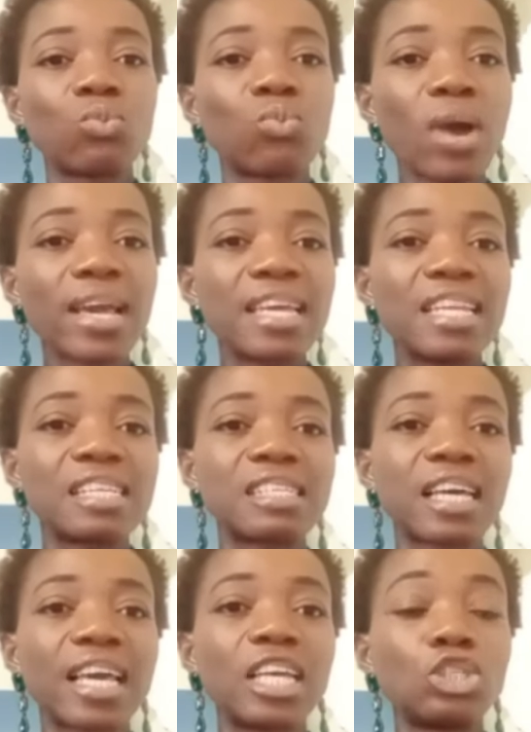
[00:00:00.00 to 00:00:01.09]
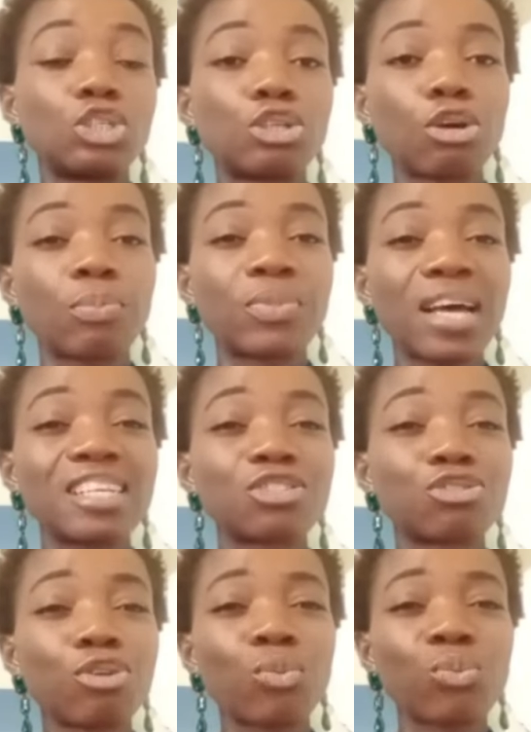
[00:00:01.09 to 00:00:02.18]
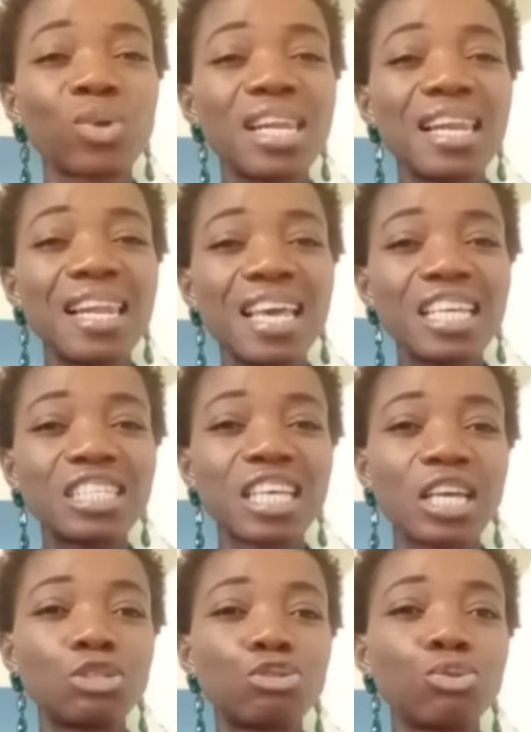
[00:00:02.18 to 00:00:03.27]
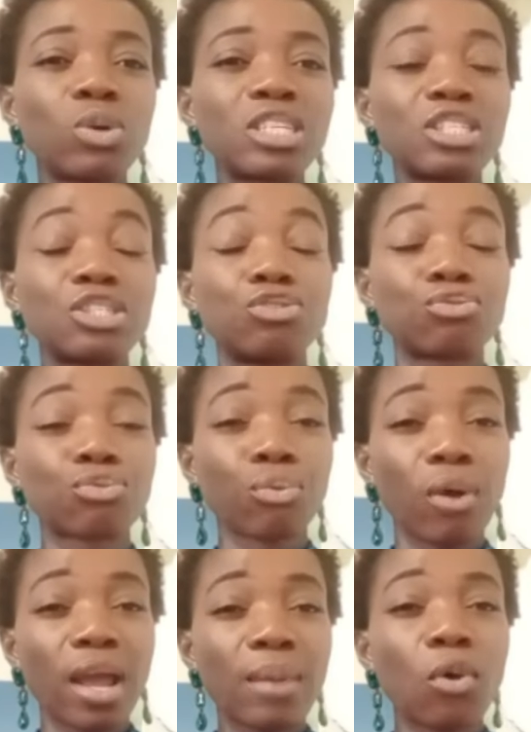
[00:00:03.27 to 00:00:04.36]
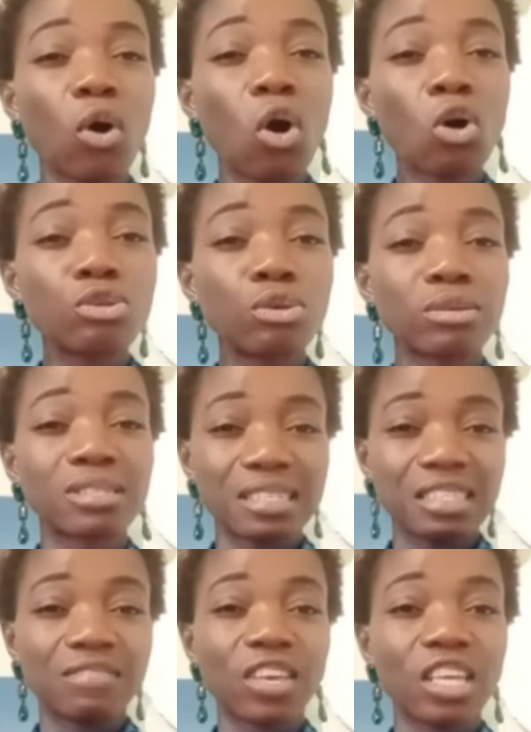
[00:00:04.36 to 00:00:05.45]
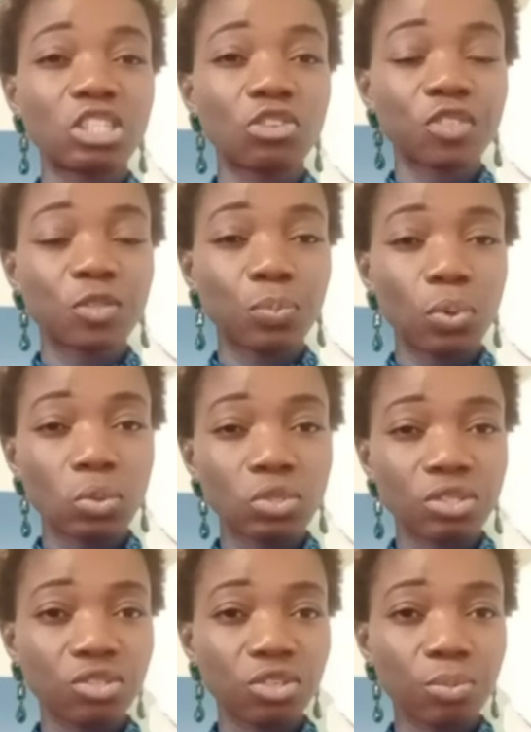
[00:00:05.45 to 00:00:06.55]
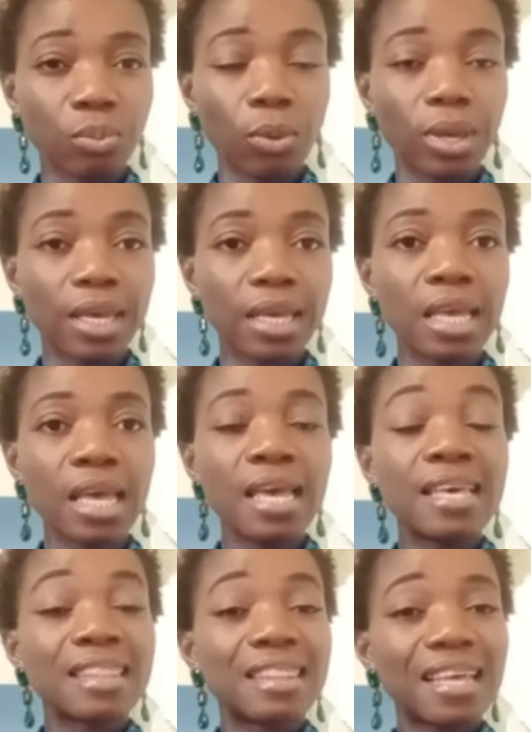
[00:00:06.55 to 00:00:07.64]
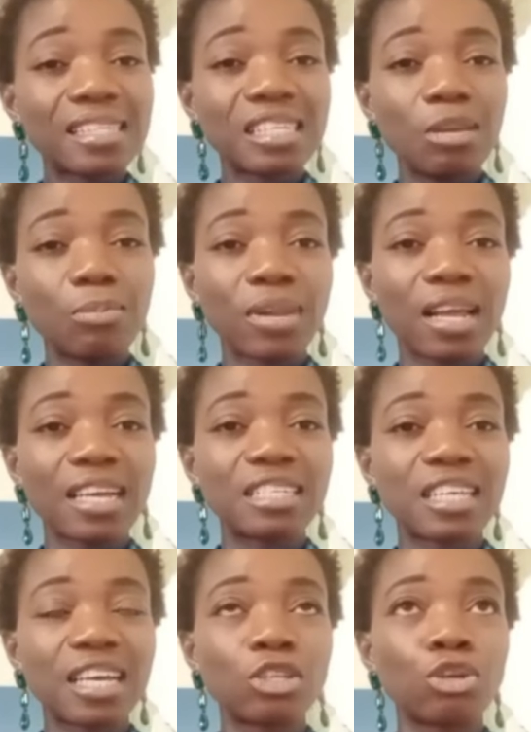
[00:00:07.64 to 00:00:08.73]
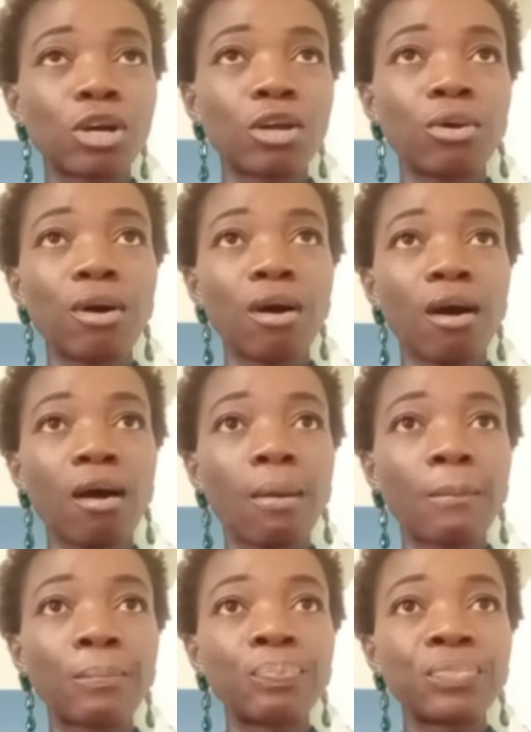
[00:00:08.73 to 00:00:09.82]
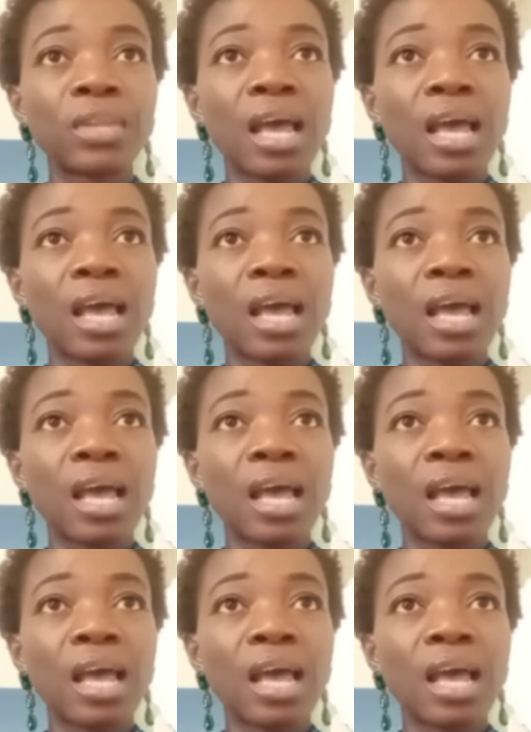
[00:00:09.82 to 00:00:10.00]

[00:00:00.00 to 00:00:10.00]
work in a second job that is not related to what is described on your certificate of sponsorship. Okay, that implies that you cannot come.